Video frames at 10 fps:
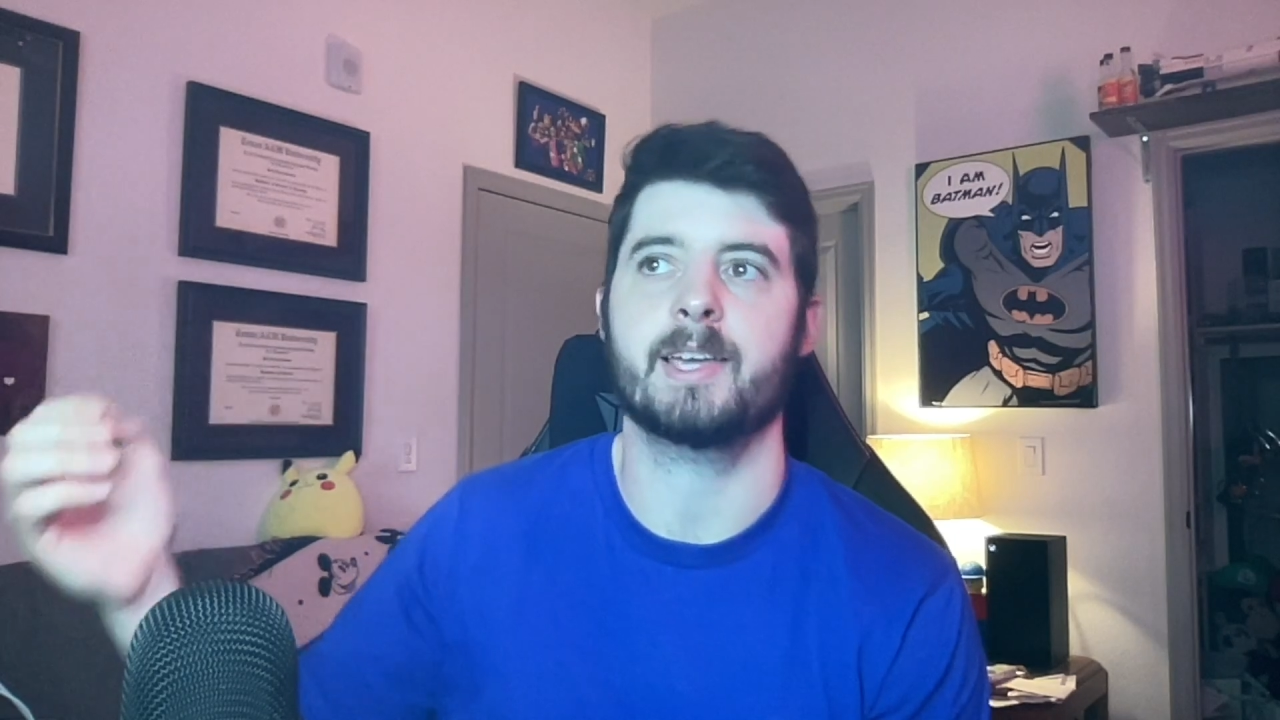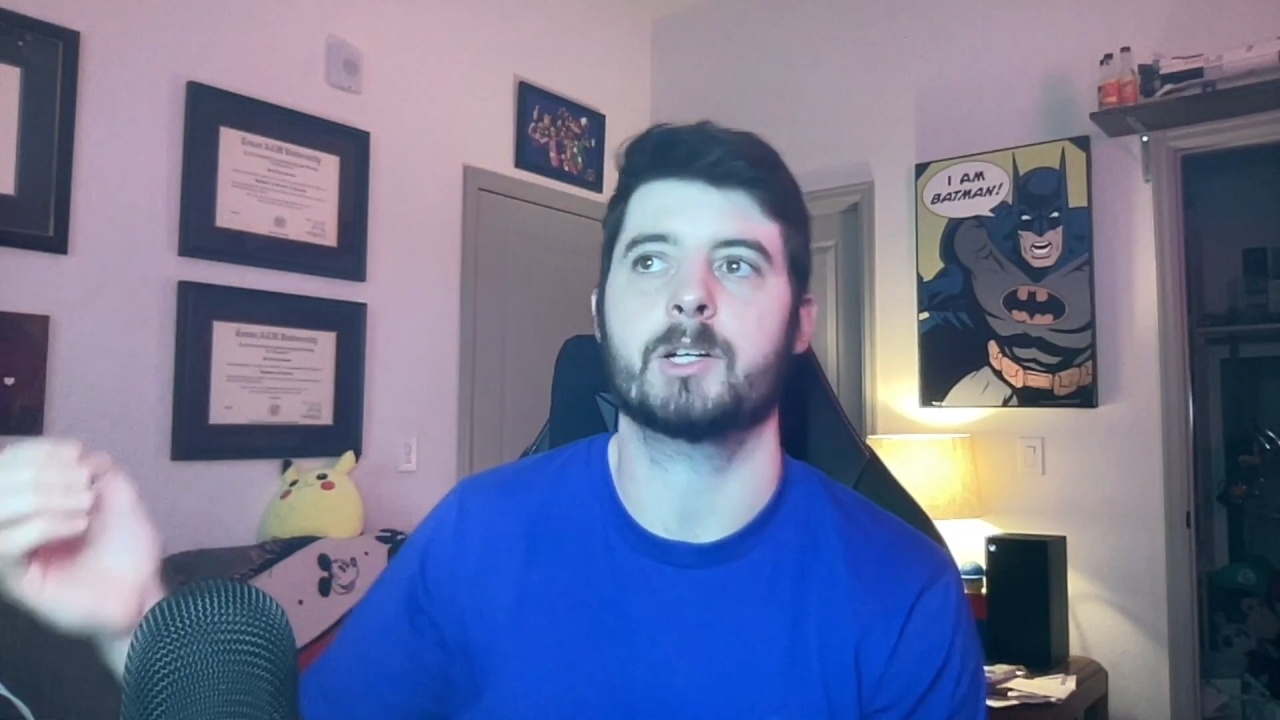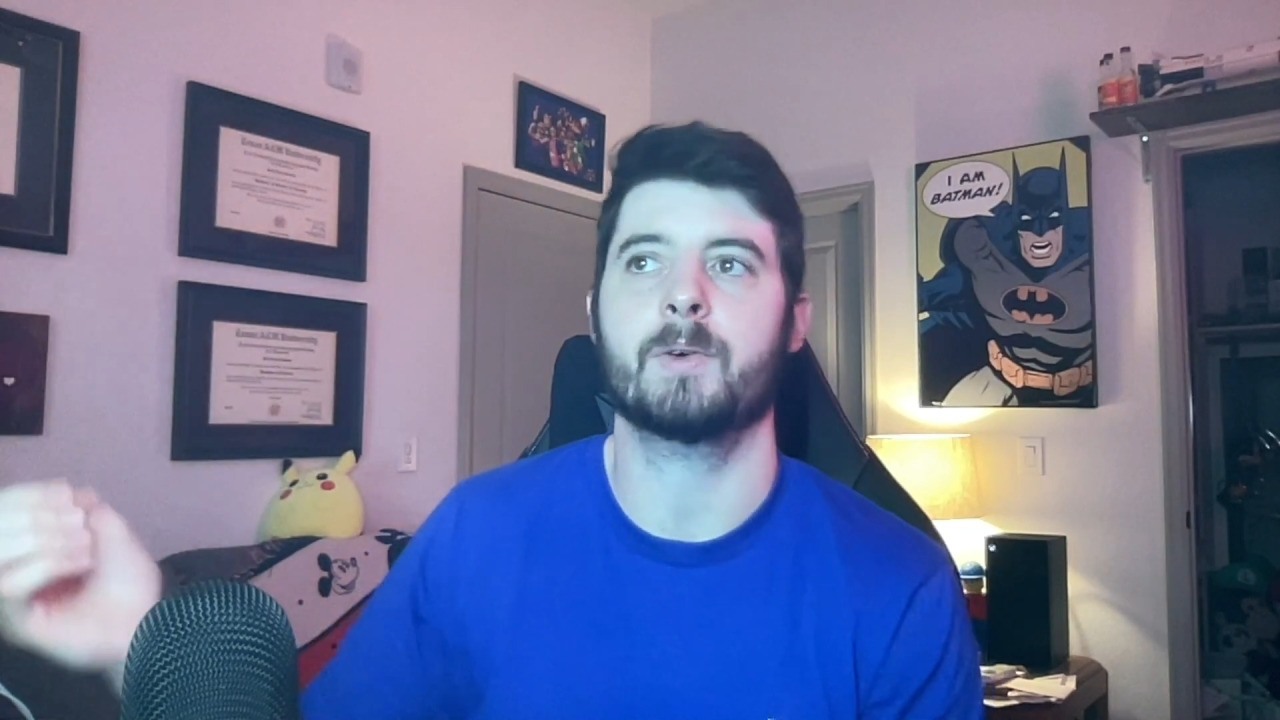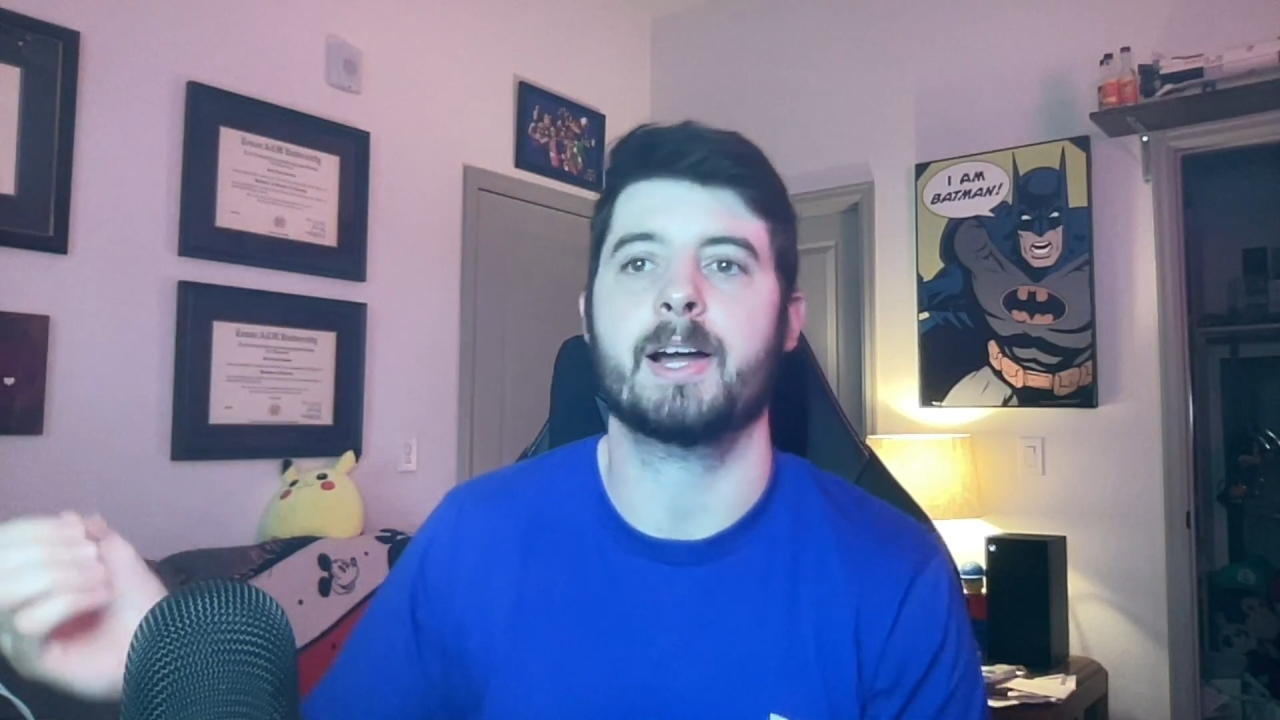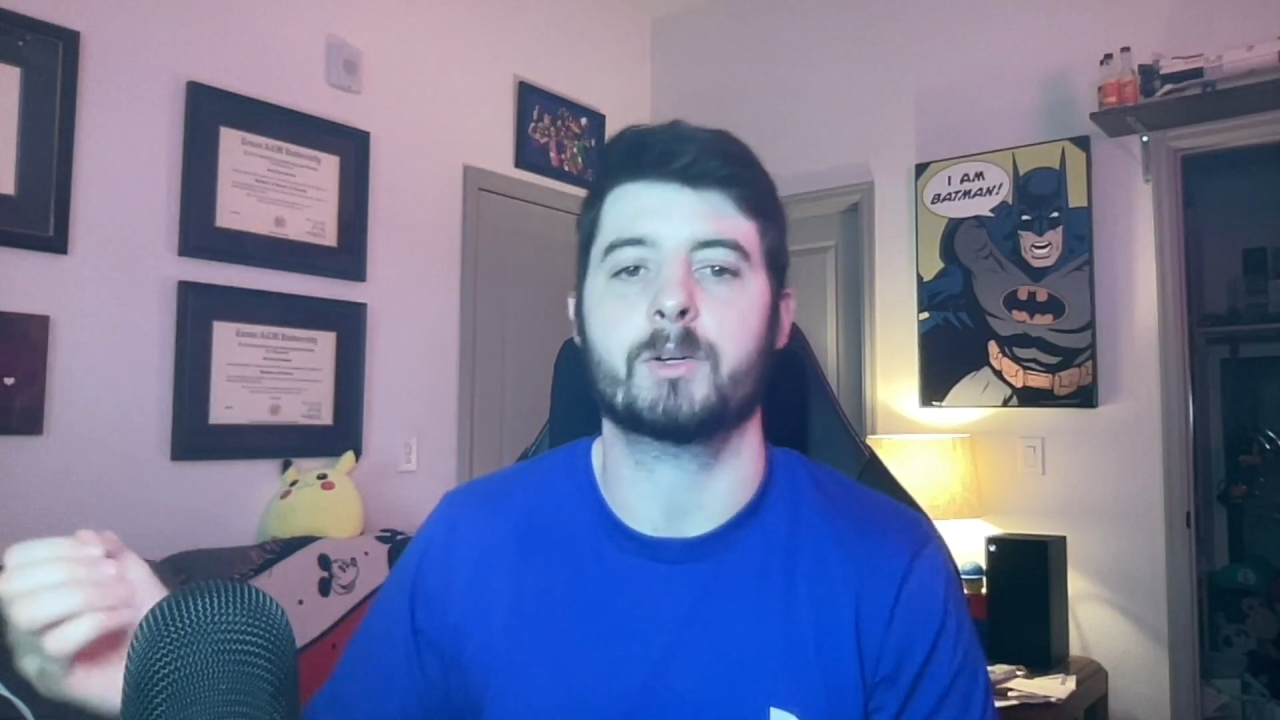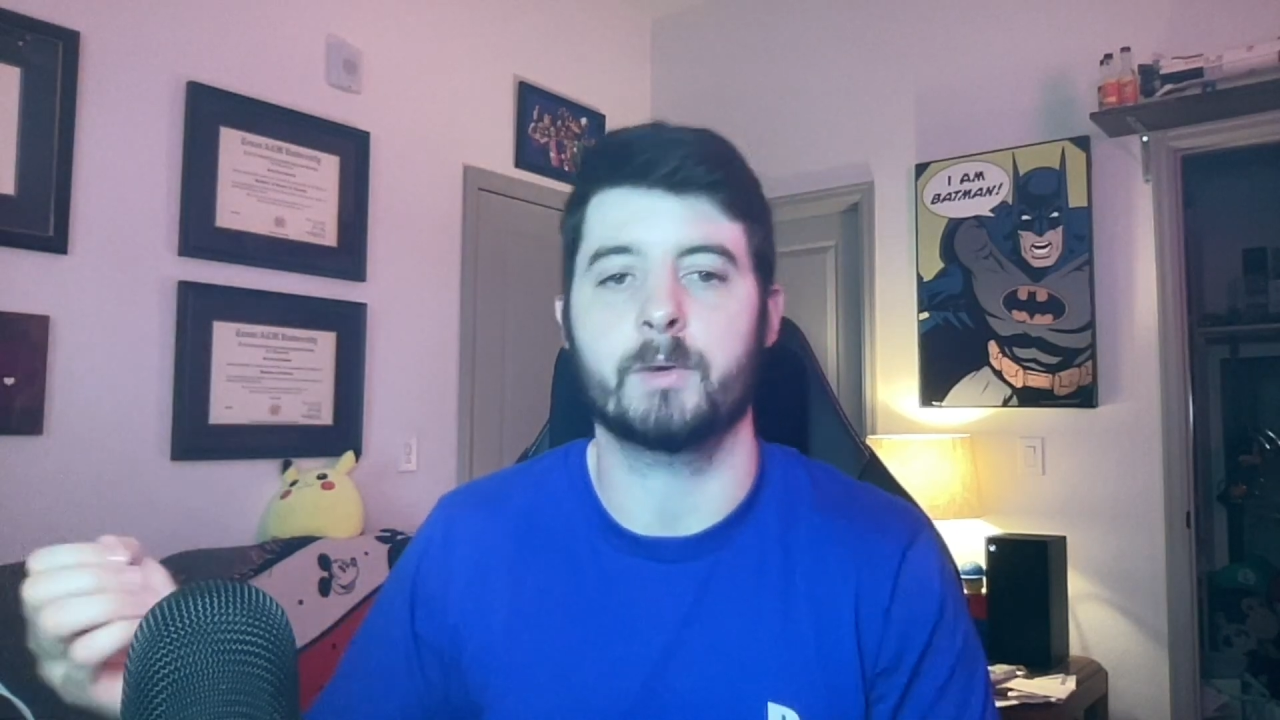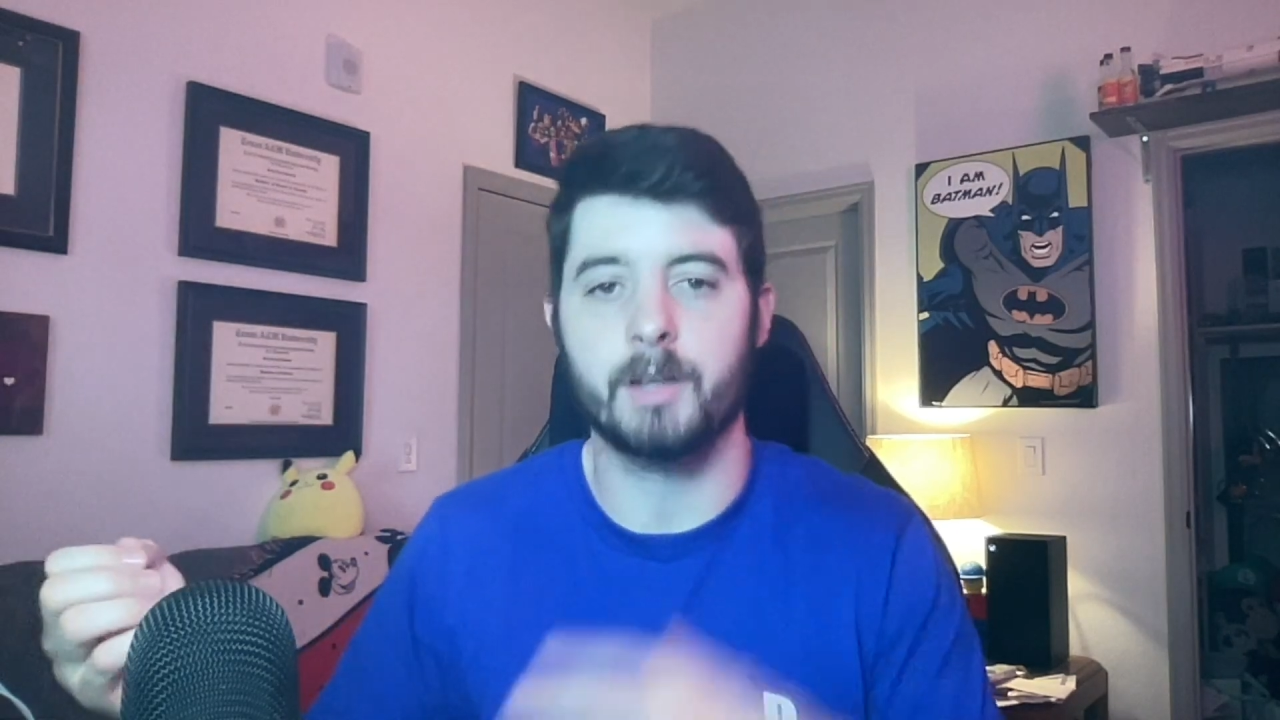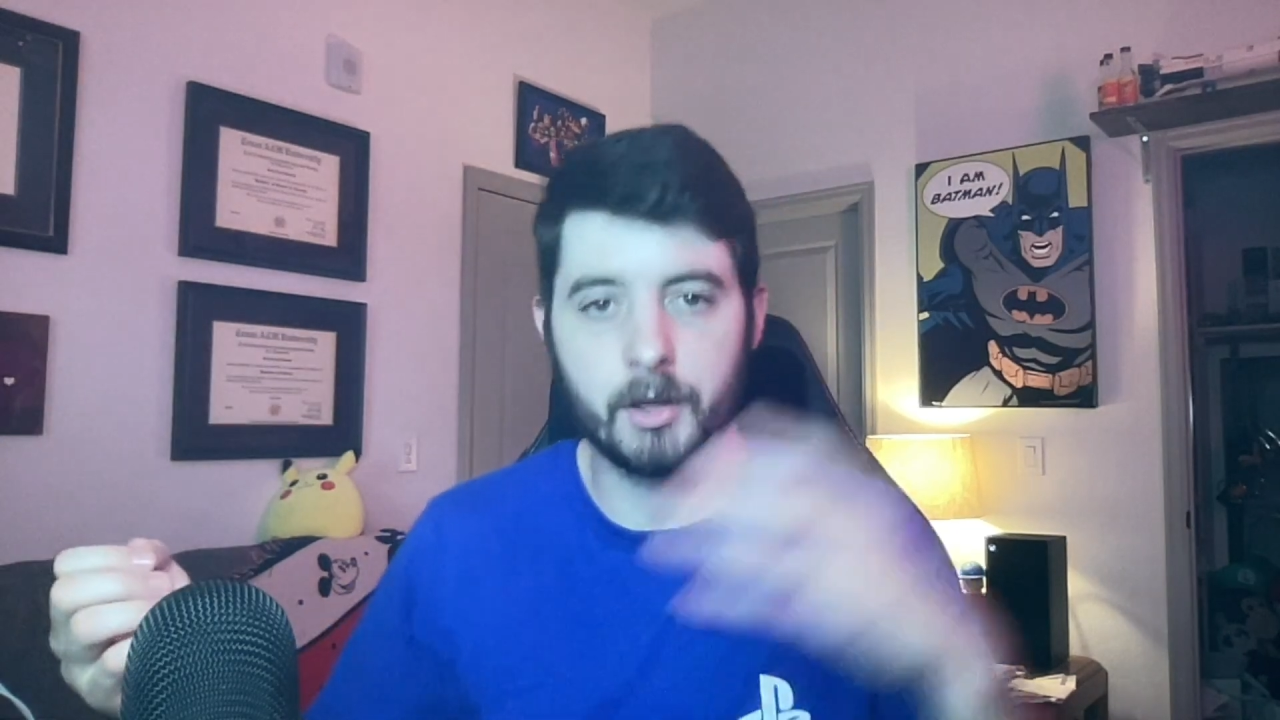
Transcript: interact with